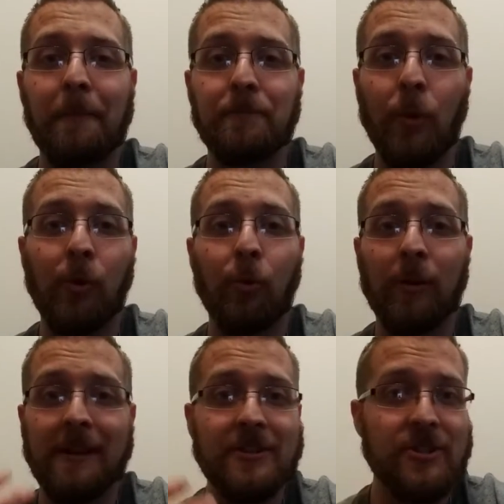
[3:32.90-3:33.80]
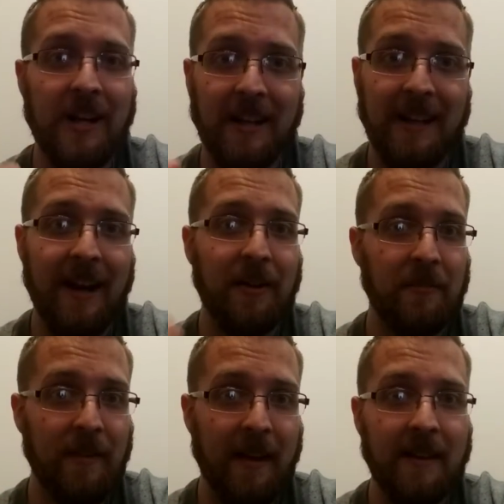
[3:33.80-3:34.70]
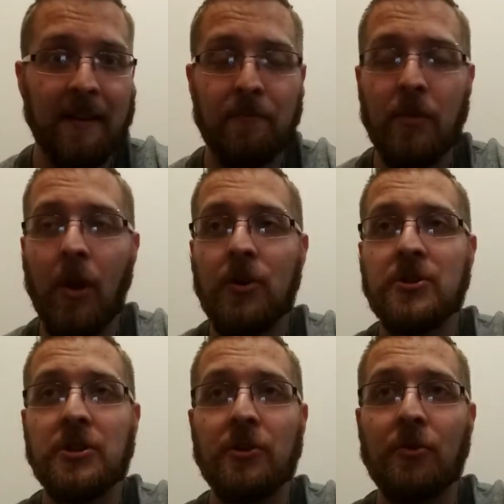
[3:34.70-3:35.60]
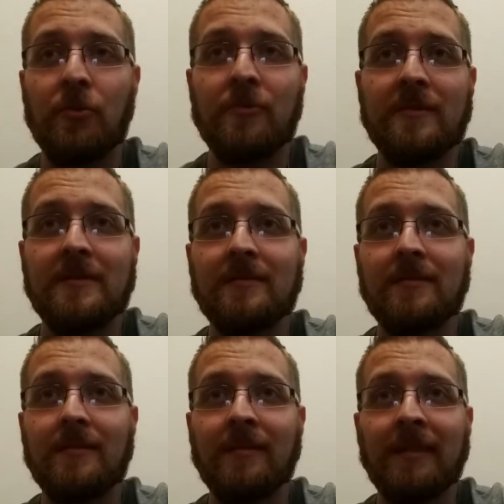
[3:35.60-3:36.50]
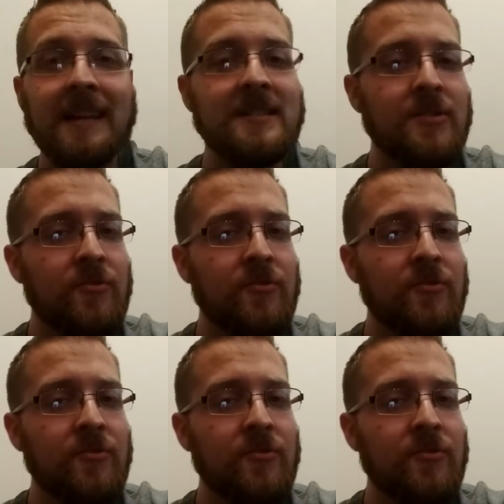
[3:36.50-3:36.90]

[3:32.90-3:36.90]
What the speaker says: organs shutting down and failing, to less